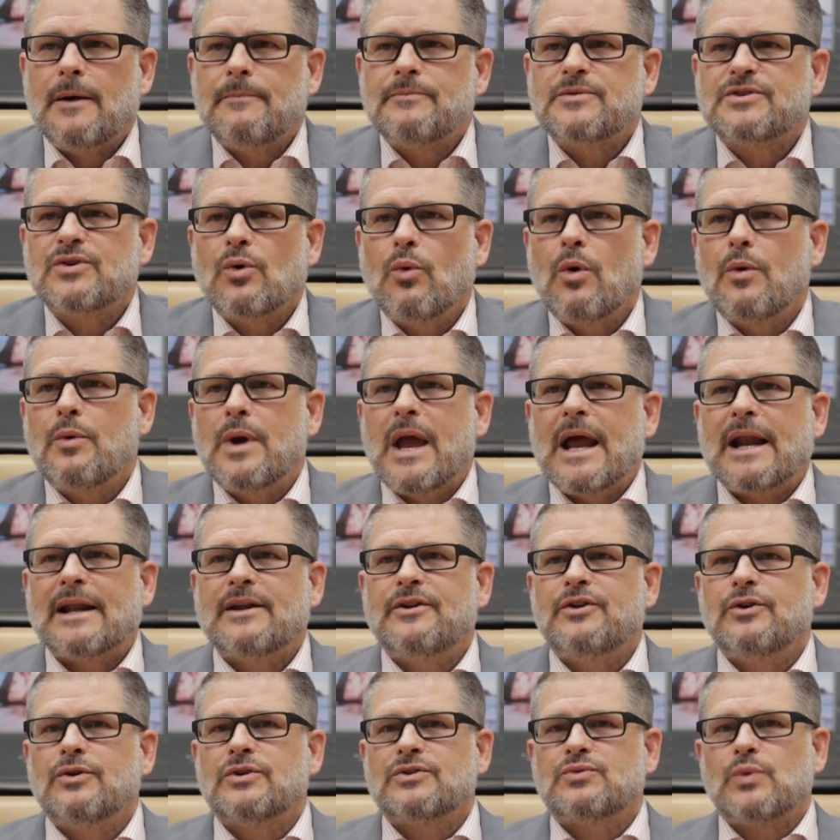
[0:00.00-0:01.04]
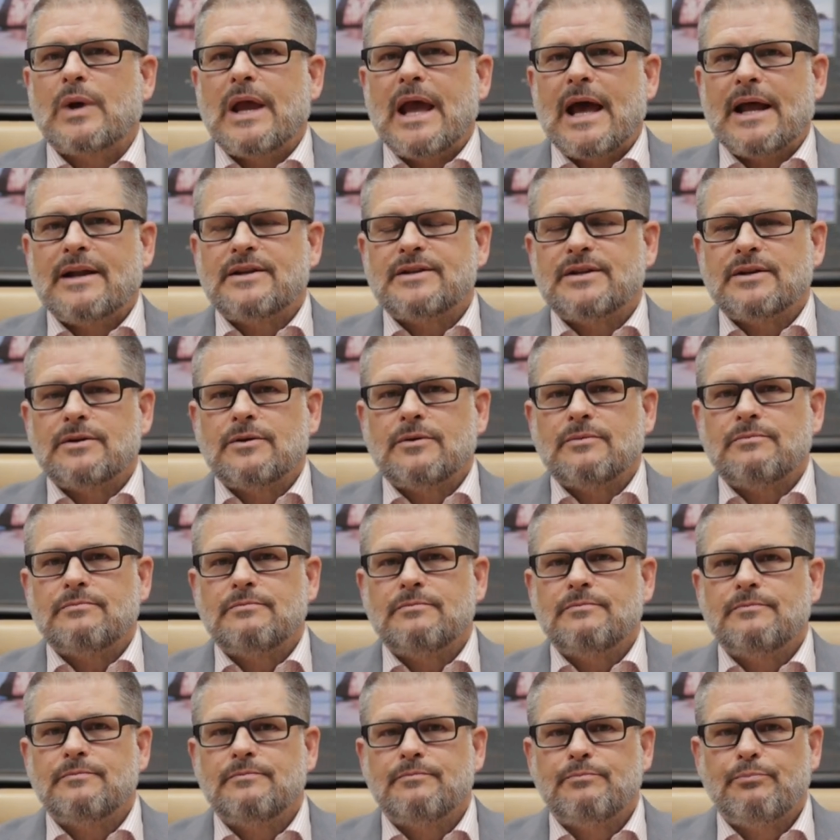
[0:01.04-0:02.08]
So what we had to do is we had to
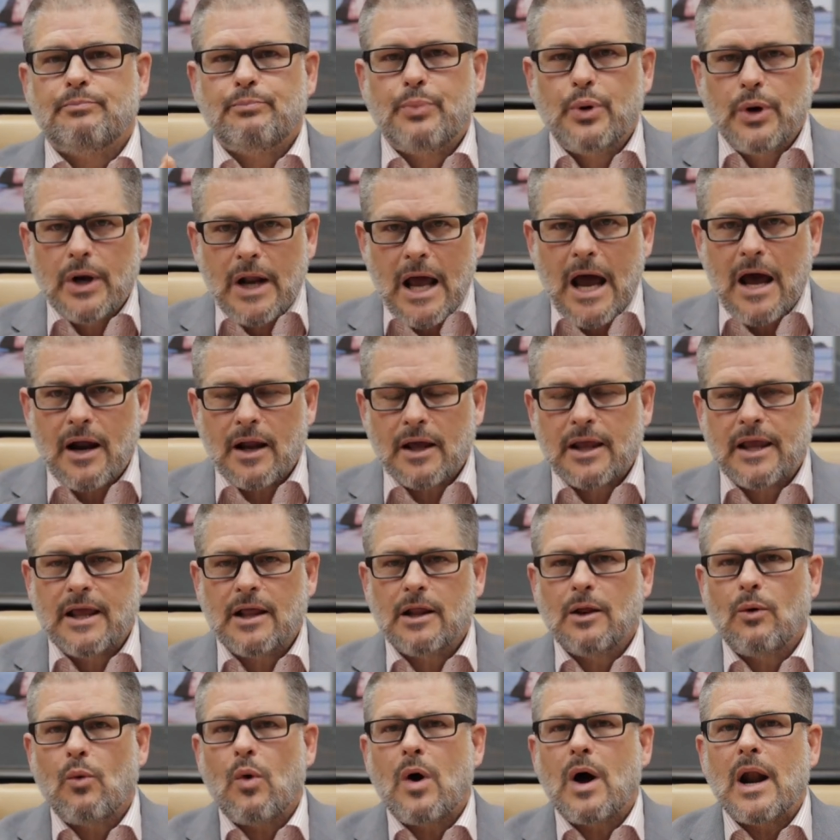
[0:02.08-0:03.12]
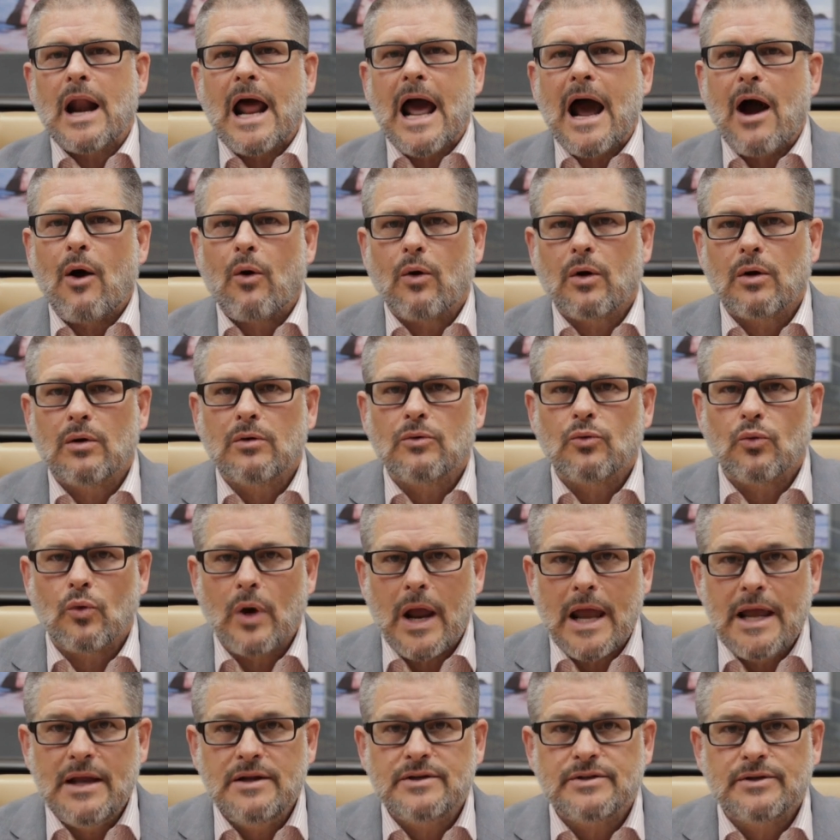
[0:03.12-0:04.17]
put out a kilowatt hour
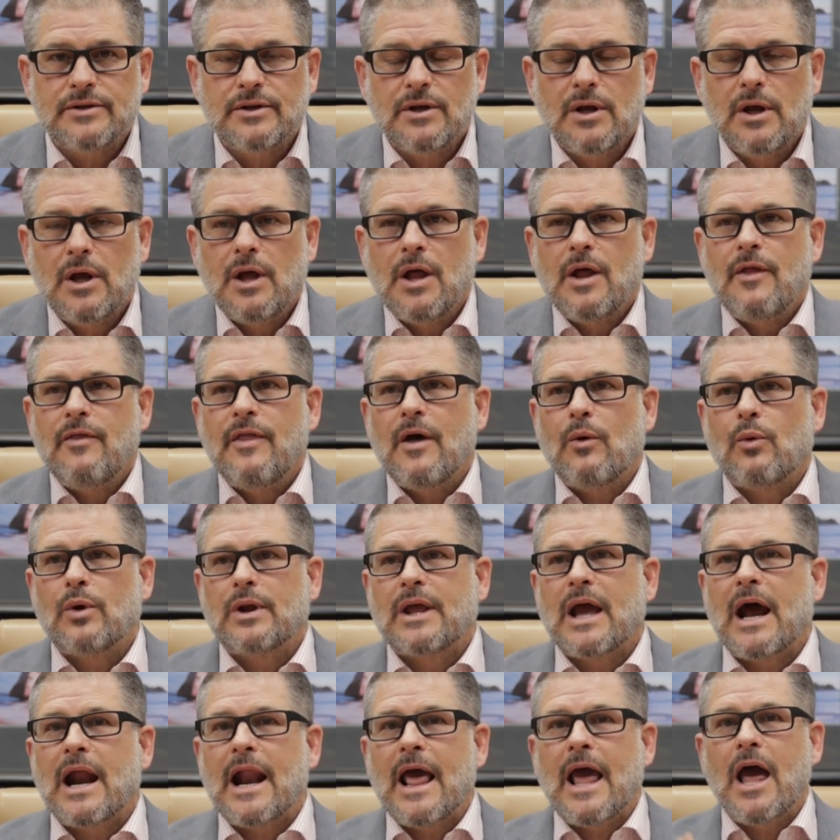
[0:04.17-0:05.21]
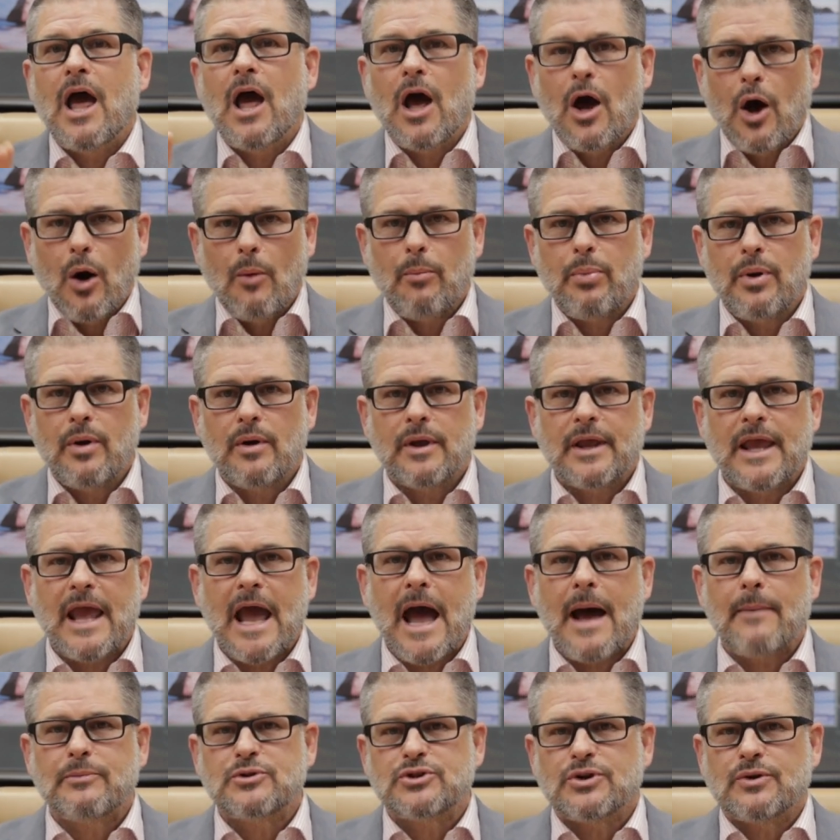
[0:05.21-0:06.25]
rate that would kind of help
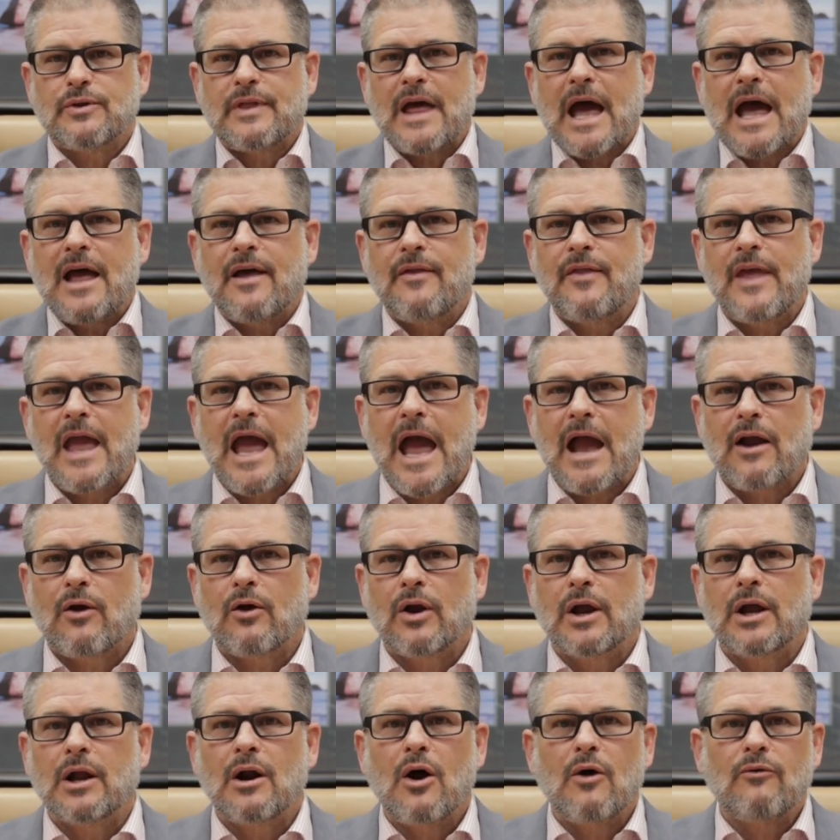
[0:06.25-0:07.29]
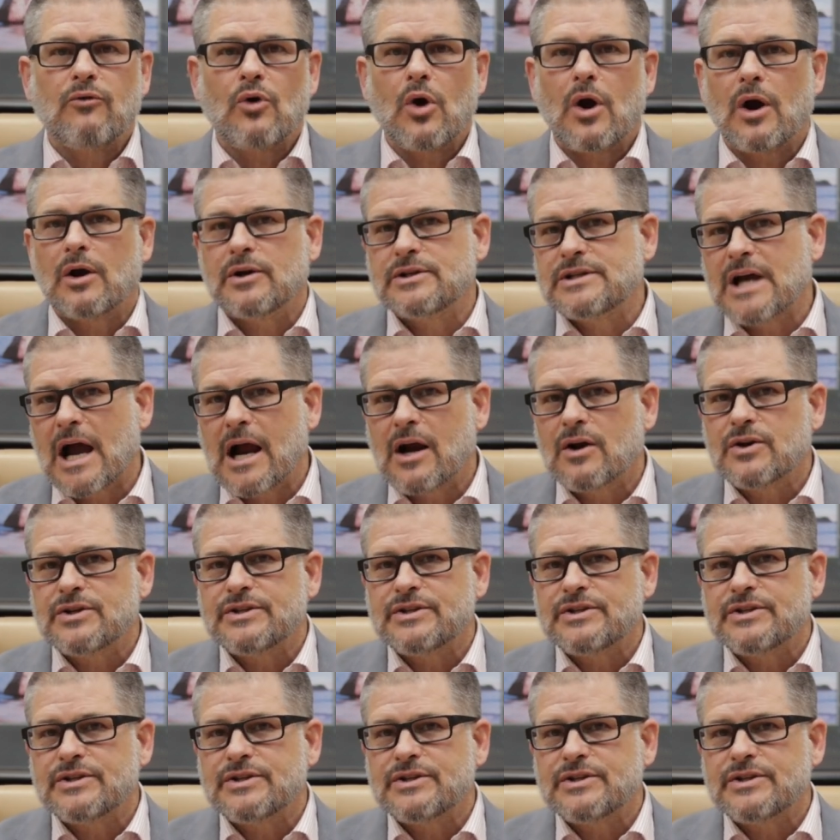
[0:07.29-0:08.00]
capture that in the aggregate over our entire